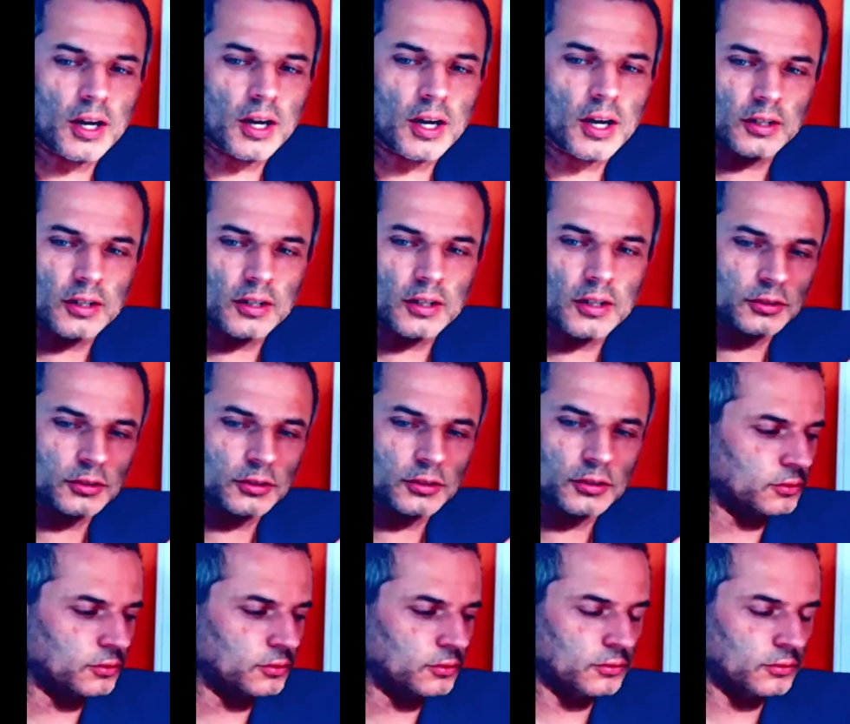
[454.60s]
are
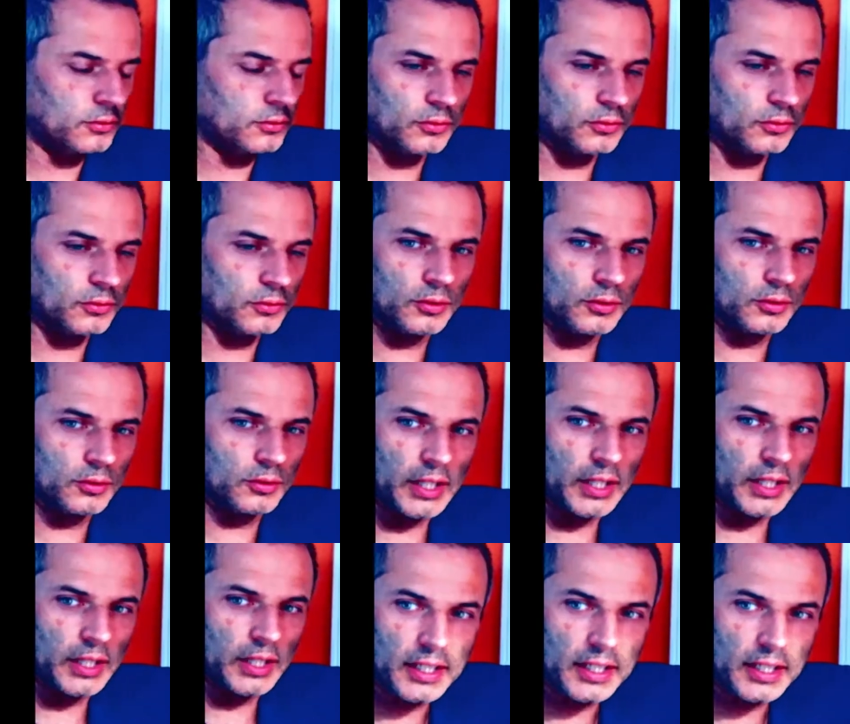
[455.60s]

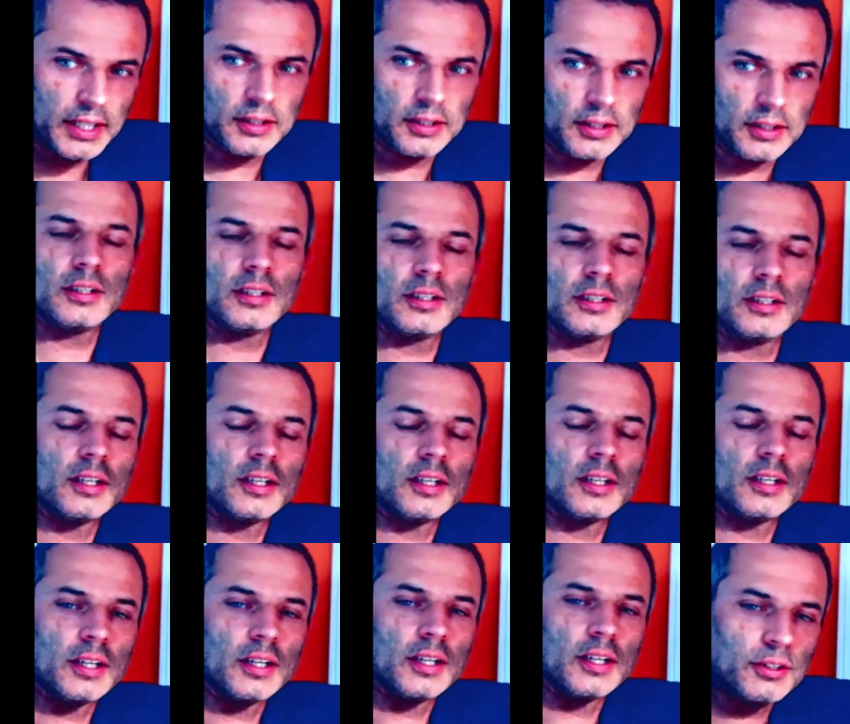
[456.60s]
gain
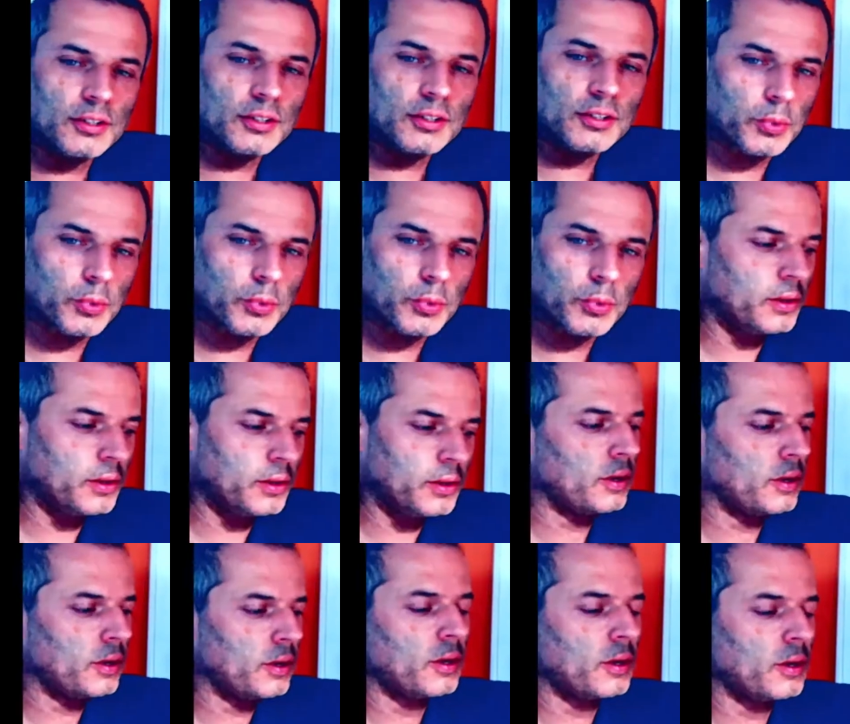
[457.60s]
in entropy
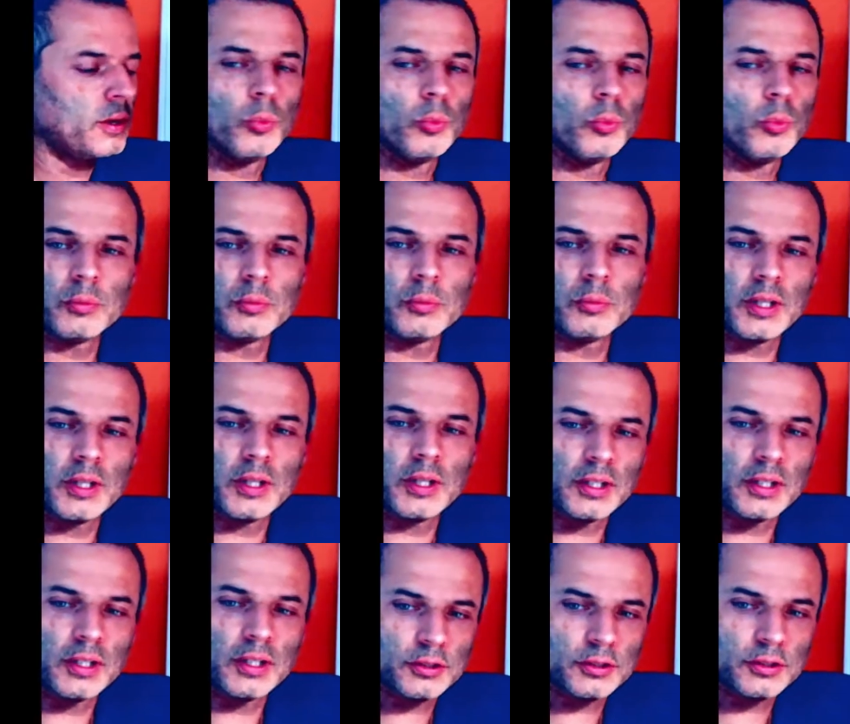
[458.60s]
by
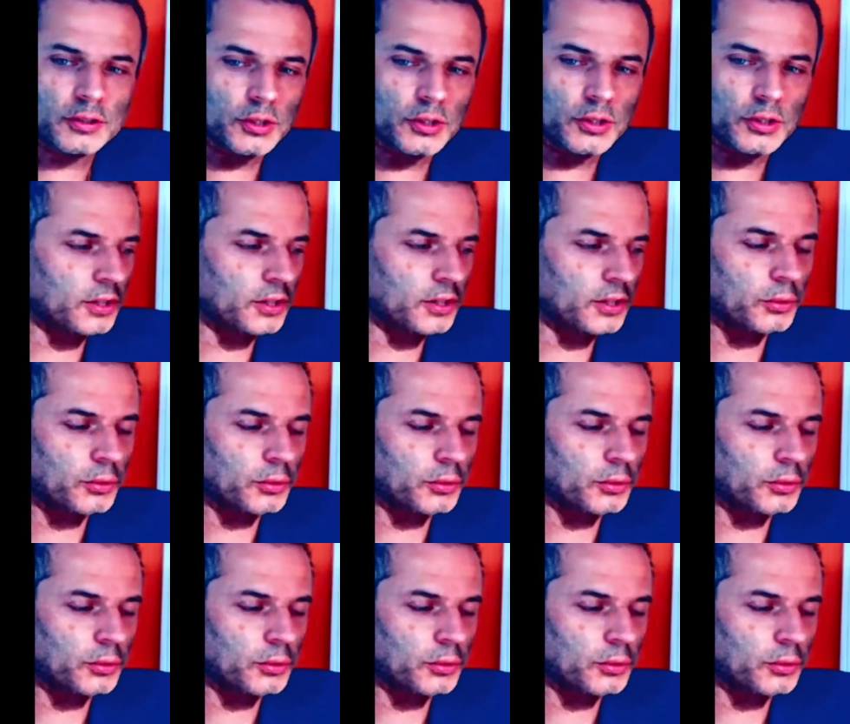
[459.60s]
being less crystalline.